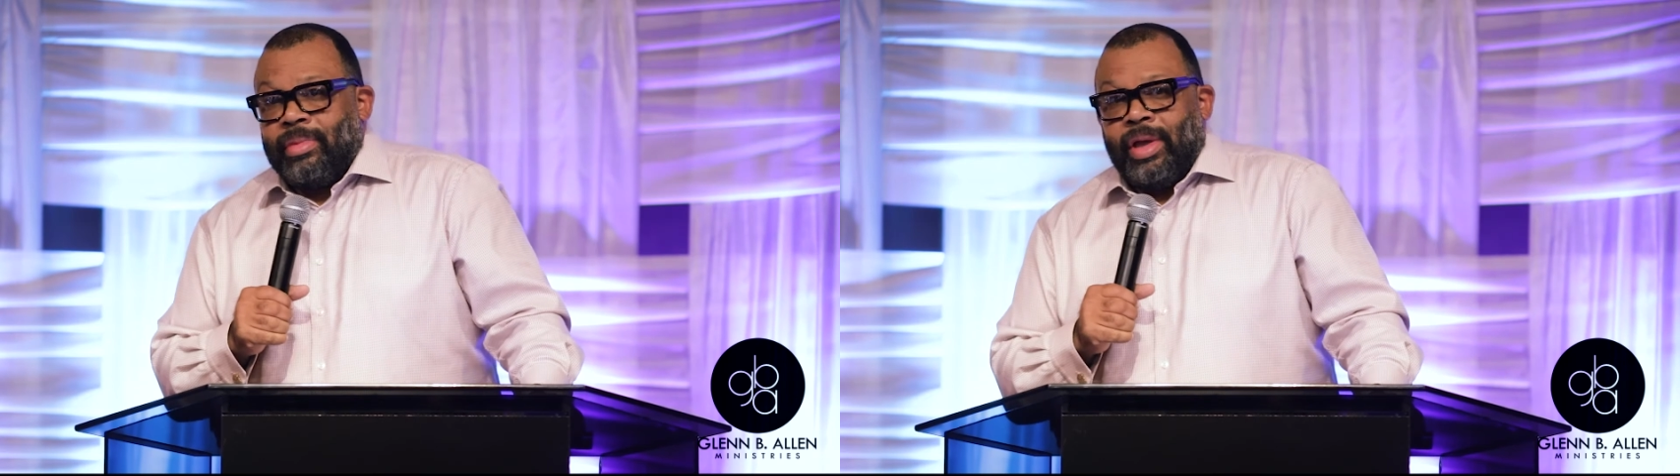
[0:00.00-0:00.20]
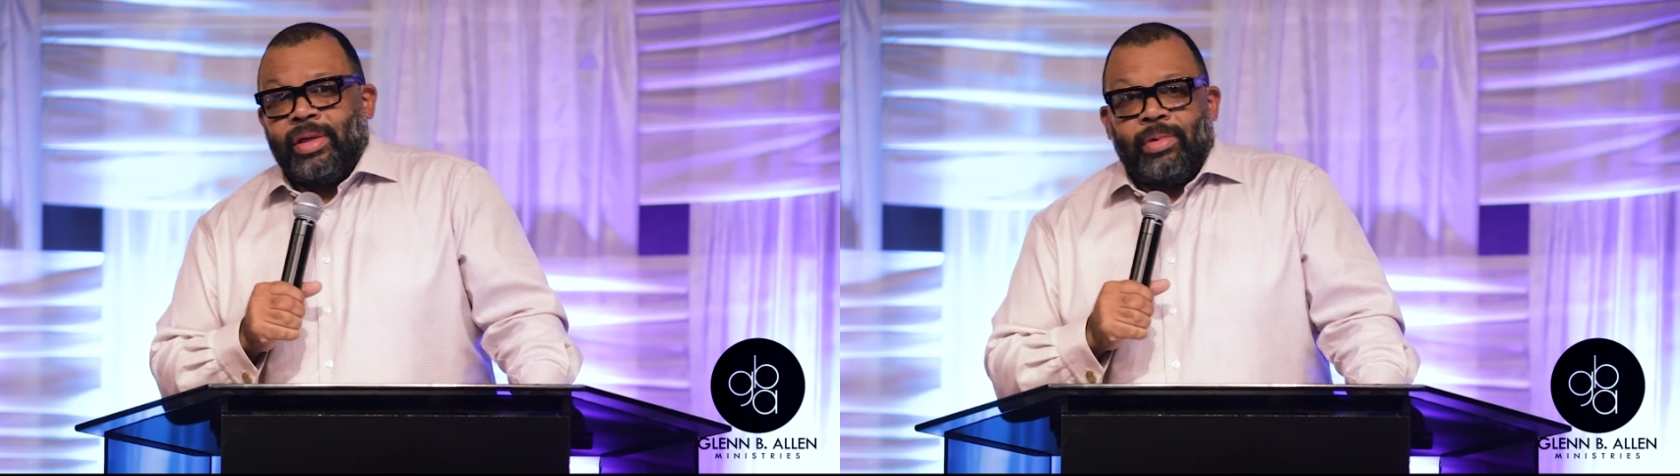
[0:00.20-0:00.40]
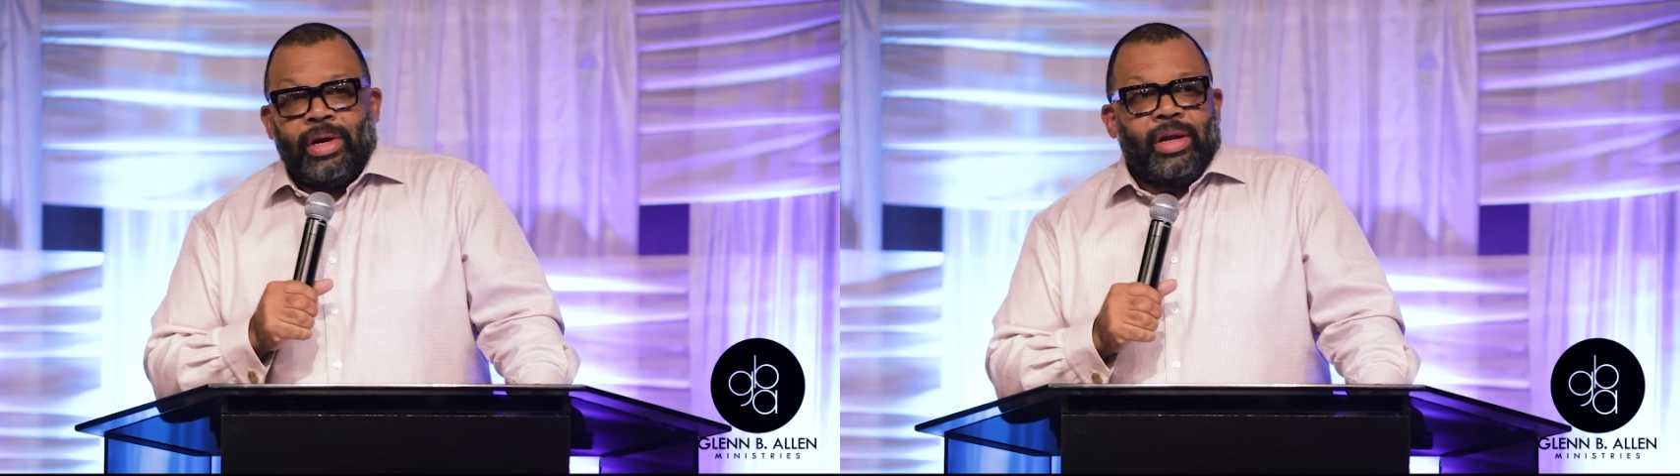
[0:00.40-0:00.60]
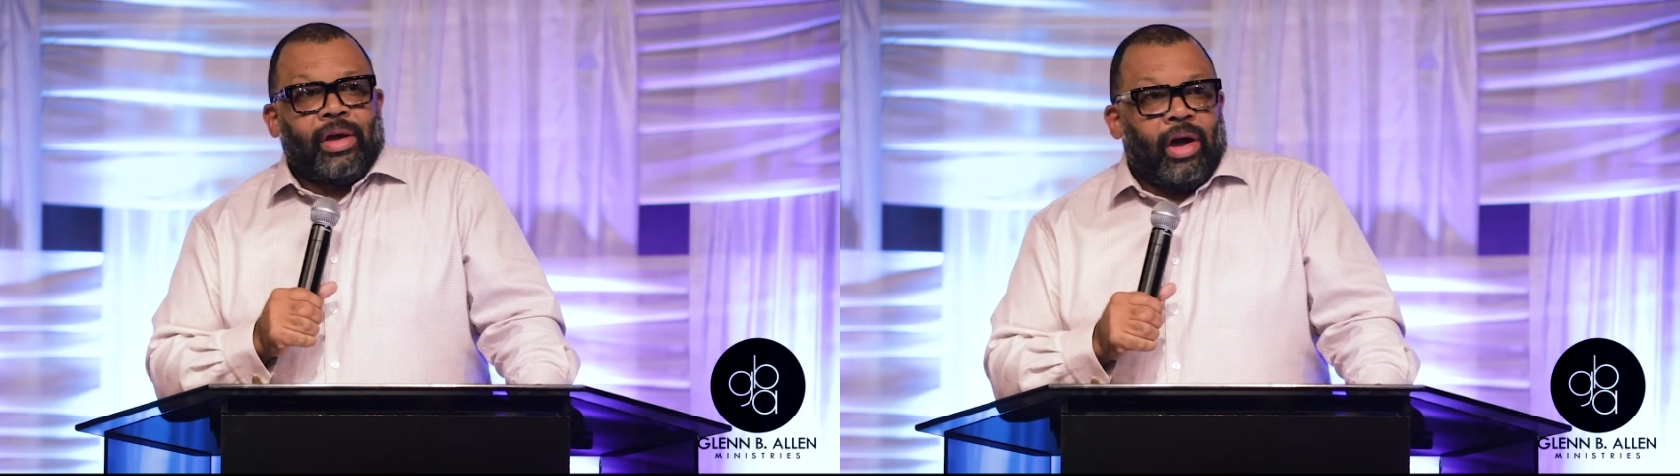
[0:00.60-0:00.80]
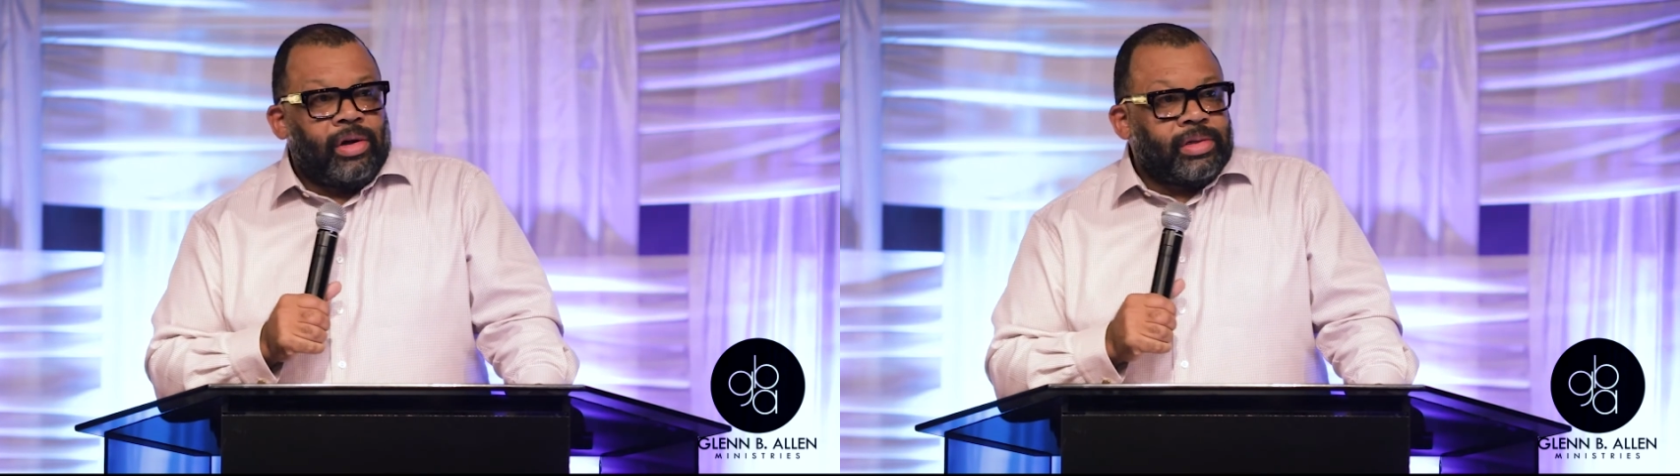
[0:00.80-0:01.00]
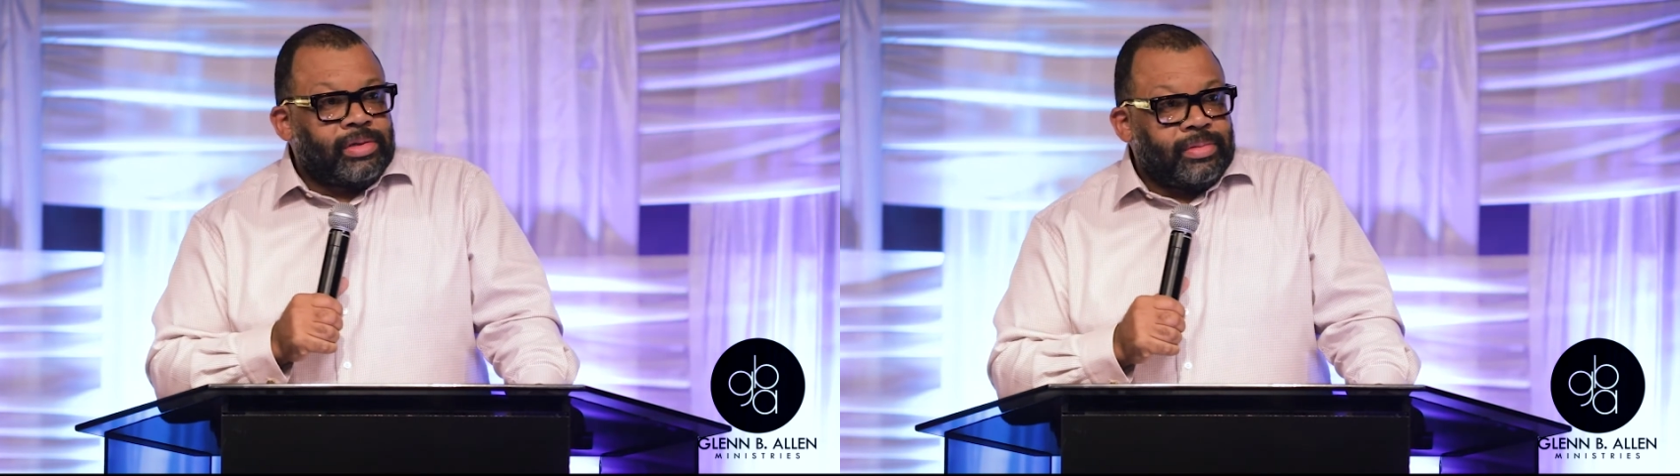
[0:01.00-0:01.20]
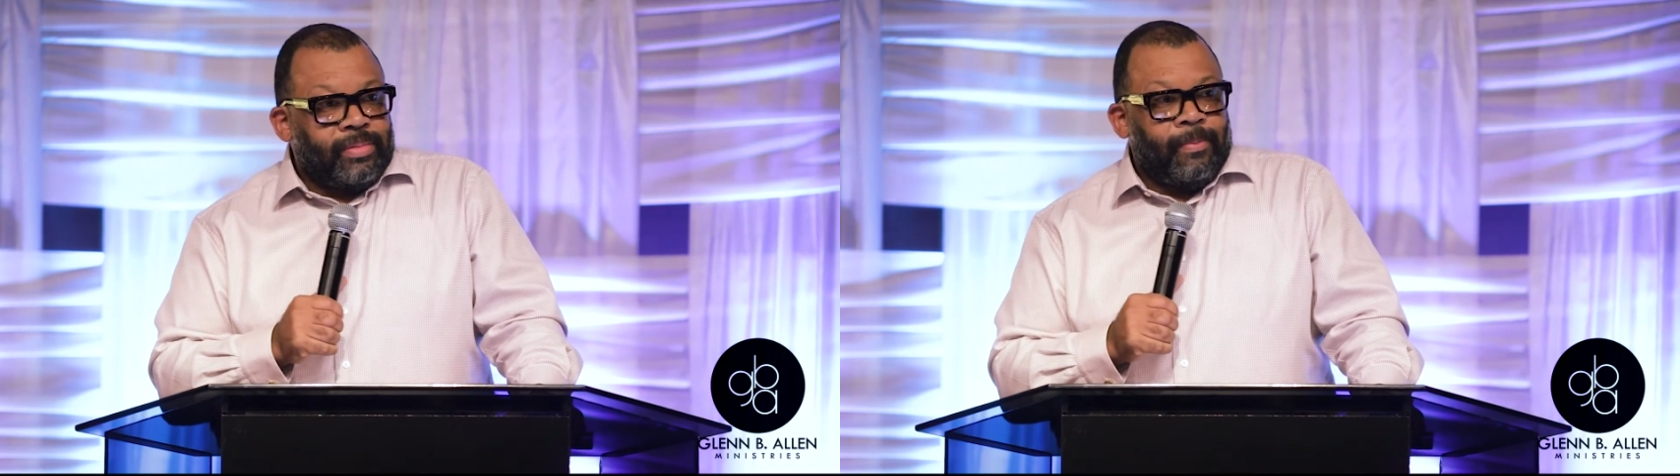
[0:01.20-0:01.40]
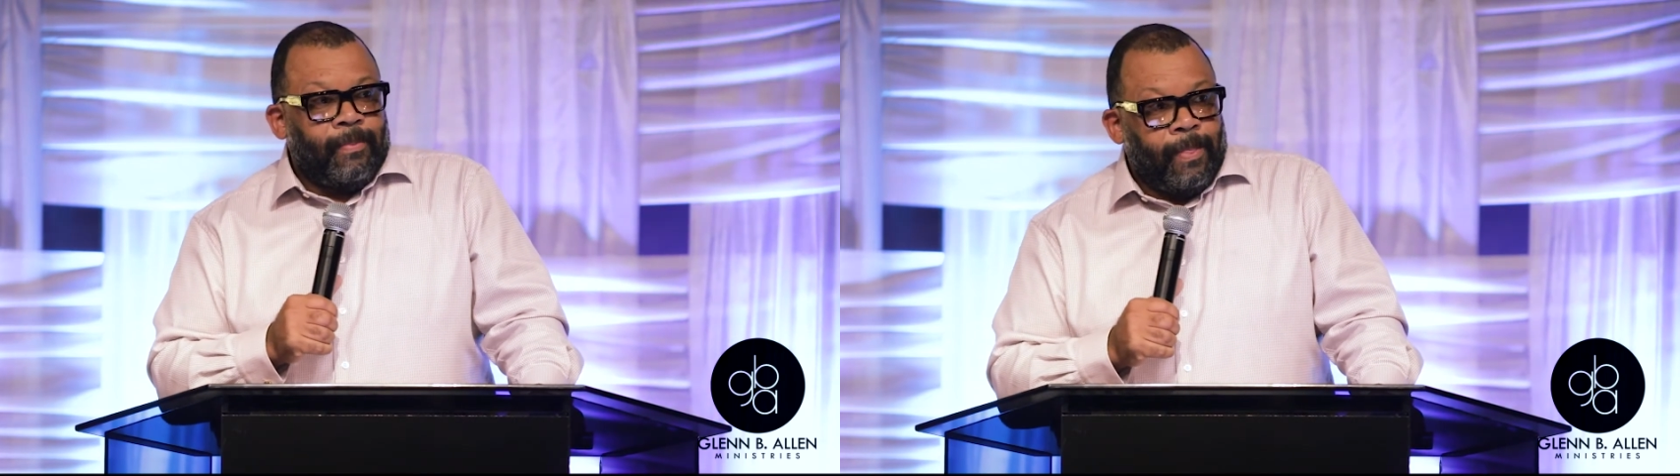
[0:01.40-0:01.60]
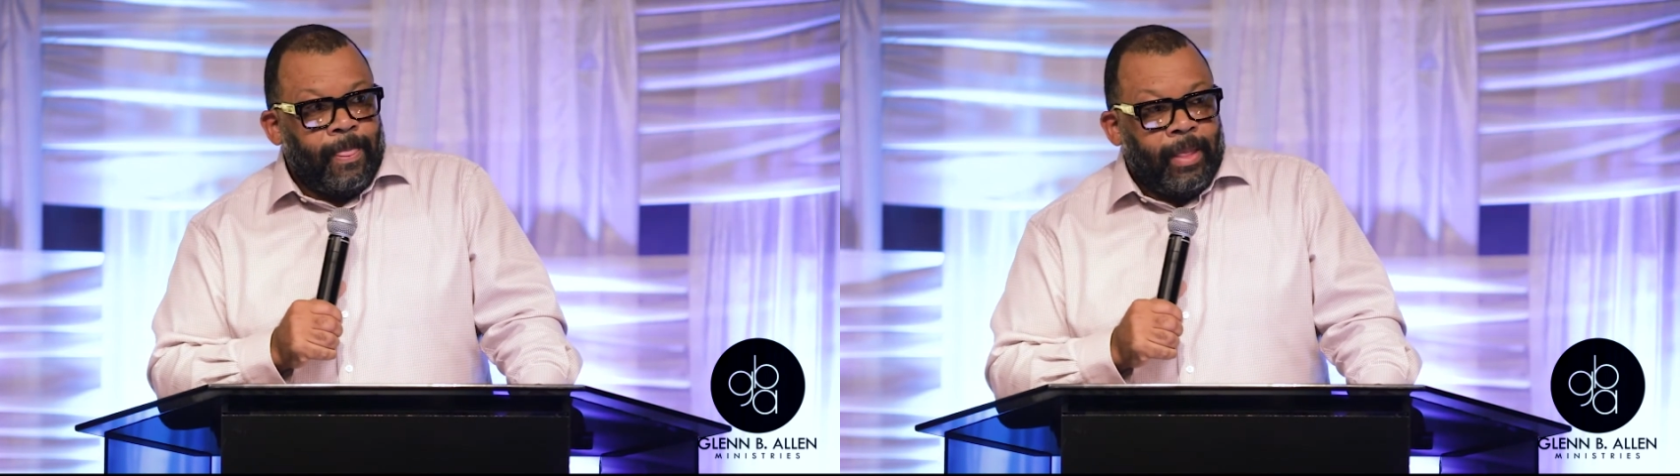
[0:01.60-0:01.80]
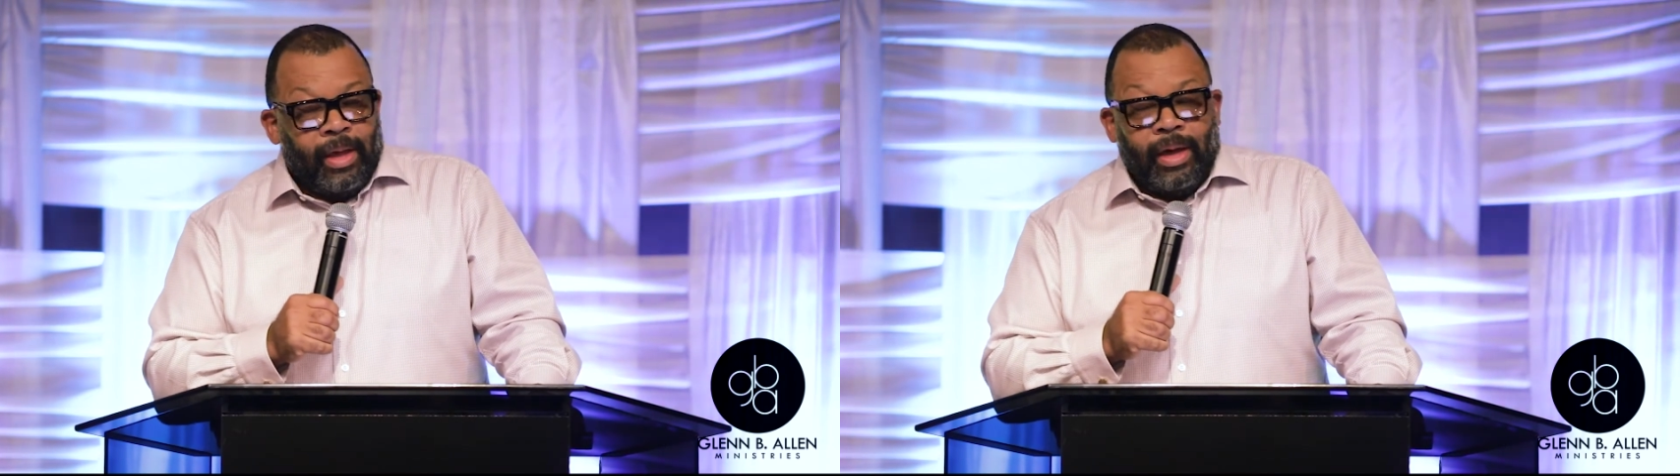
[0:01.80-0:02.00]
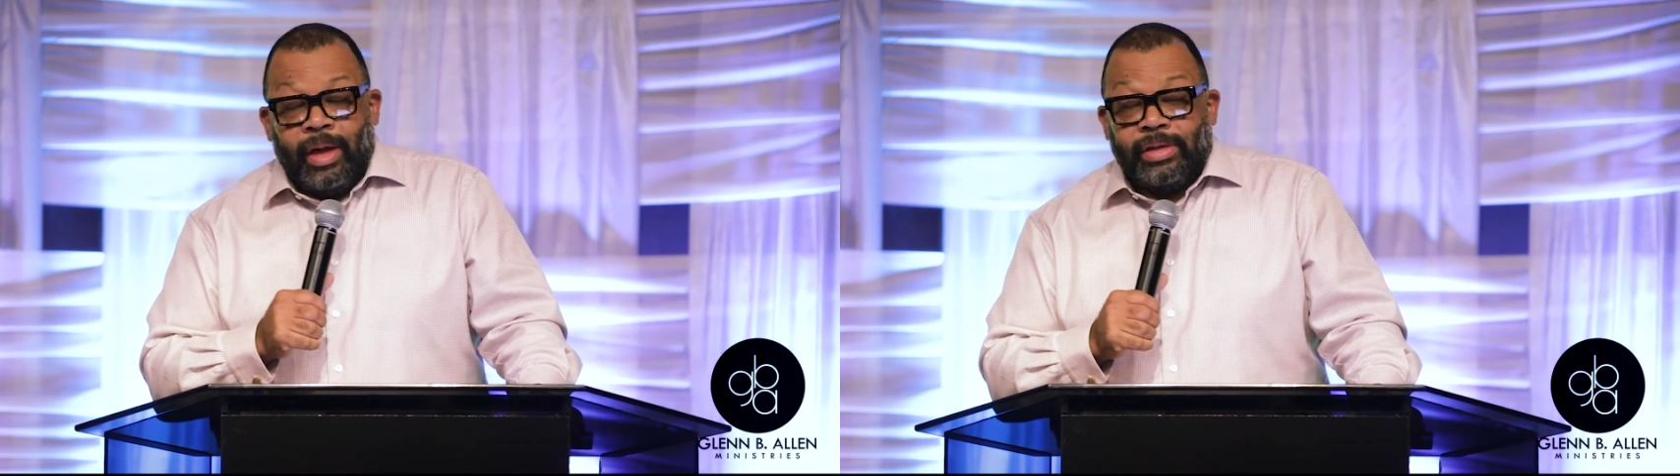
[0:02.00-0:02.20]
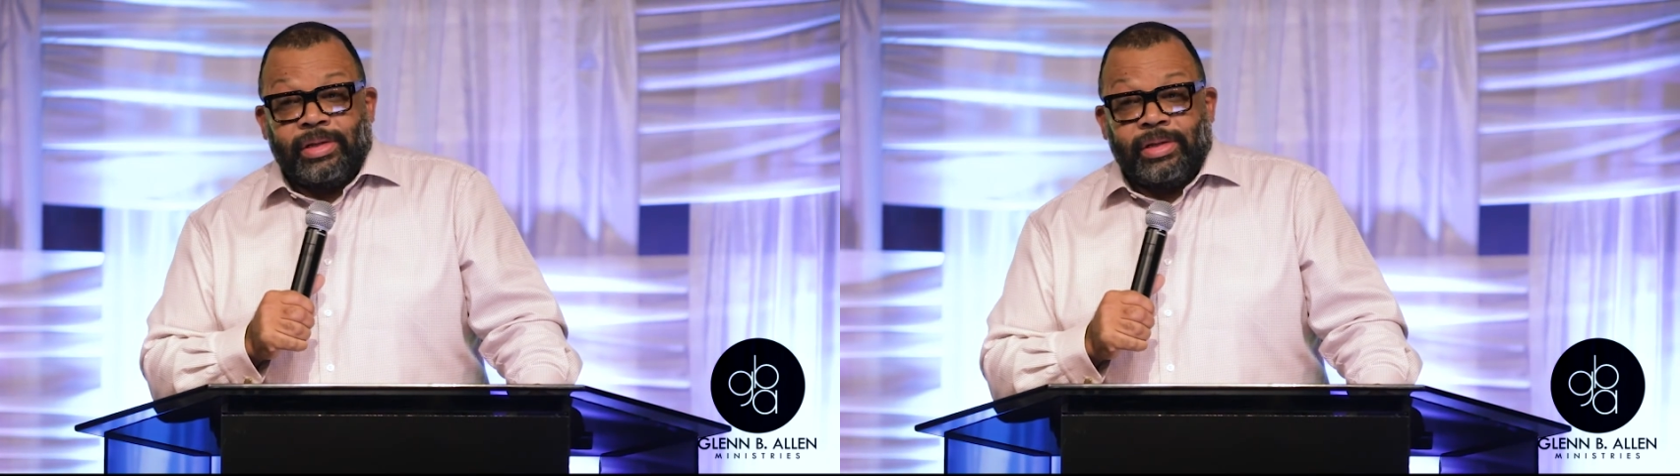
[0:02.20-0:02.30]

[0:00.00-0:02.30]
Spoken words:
I said, what did it cost? It's